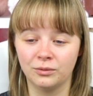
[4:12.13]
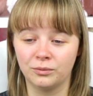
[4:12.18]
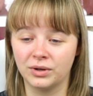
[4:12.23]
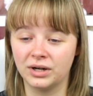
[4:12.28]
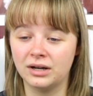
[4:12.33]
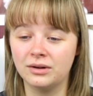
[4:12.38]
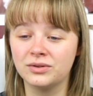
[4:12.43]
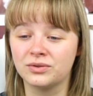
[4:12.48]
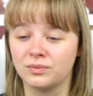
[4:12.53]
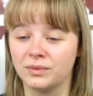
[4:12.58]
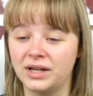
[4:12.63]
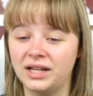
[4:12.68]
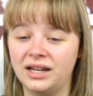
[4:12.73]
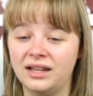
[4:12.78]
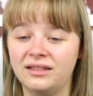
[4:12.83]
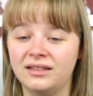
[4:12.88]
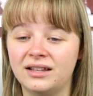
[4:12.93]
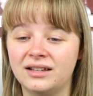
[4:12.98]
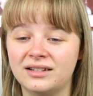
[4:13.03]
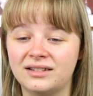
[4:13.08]
When I was
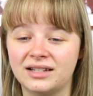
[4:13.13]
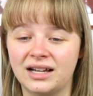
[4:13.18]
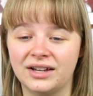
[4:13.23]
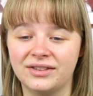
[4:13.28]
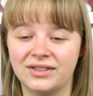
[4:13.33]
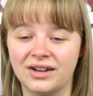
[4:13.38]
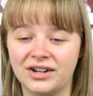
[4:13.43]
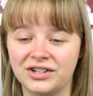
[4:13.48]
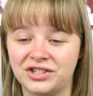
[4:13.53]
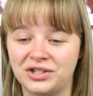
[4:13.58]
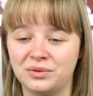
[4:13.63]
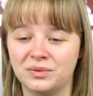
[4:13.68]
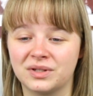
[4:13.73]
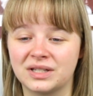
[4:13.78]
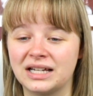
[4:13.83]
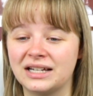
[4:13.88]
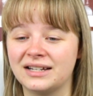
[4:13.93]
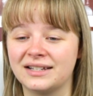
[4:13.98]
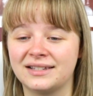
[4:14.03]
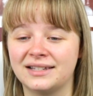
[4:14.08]
reading this, I thought she was
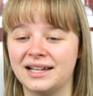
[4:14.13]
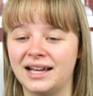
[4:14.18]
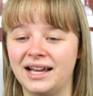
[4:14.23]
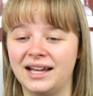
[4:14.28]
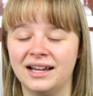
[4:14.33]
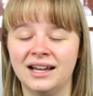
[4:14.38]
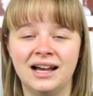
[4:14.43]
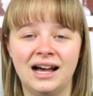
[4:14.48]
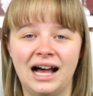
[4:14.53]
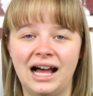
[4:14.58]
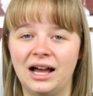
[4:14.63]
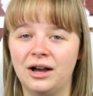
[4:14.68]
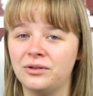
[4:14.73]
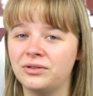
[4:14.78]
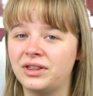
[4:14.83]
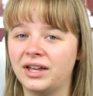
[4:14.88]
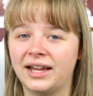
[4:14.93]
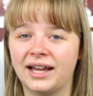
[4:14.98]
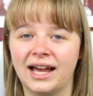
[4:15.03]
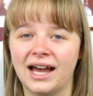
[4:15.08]
gonna say, I
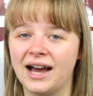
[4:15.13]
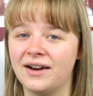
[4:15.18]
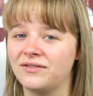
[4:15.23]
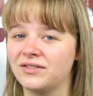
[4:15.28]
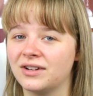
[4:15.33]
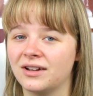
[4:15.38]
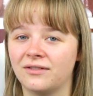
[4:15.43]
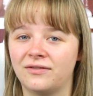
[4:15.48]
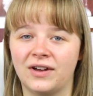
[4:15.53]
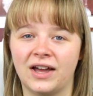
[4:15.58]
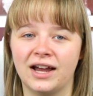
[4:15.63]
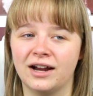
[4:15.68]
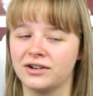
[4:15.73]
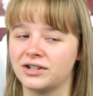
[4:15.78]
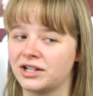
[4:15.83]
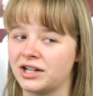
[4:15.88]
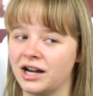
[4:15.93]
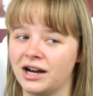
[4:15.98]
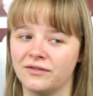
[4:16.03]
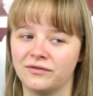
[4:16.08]
don't think I have enough hair
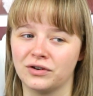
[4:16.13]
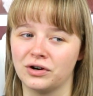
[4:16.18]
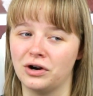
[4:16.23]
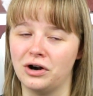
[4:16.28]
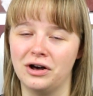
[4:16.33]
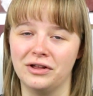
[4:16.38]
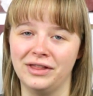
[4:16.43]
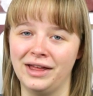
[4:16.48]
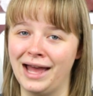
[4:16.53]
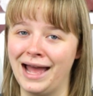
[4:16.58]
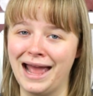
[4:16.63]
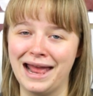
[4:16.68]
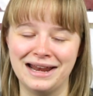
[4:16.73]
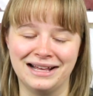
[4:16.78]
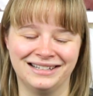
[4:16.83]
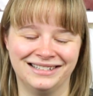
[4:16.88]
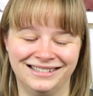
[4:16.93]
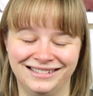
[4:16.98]
to cover all that,